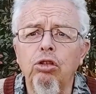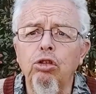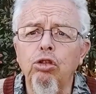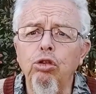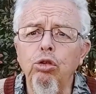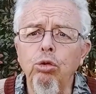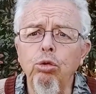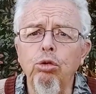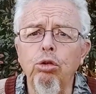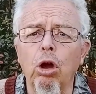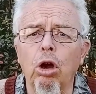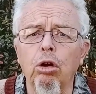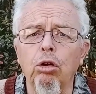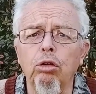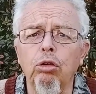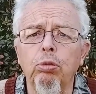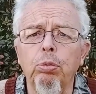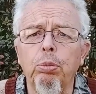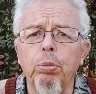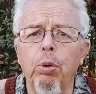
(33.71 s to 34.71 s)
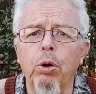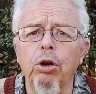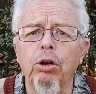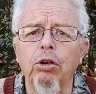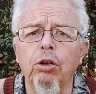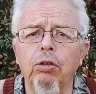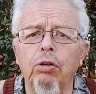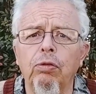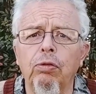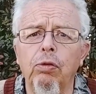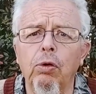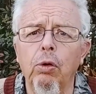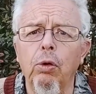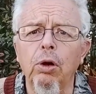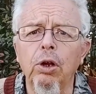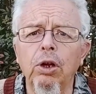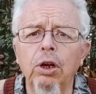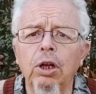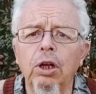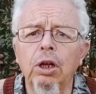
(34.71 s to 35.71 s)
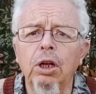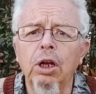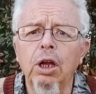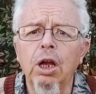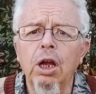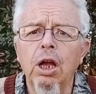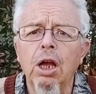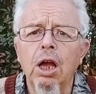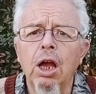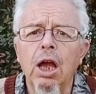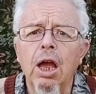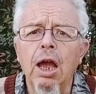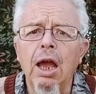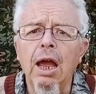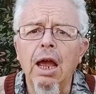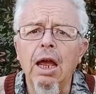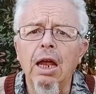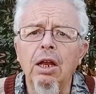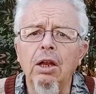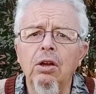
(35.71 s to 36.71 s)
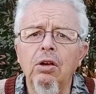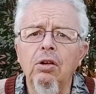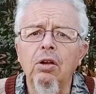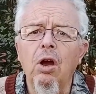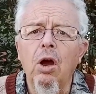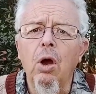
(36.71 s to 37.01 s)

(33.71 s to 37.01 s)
two toes pointing forward and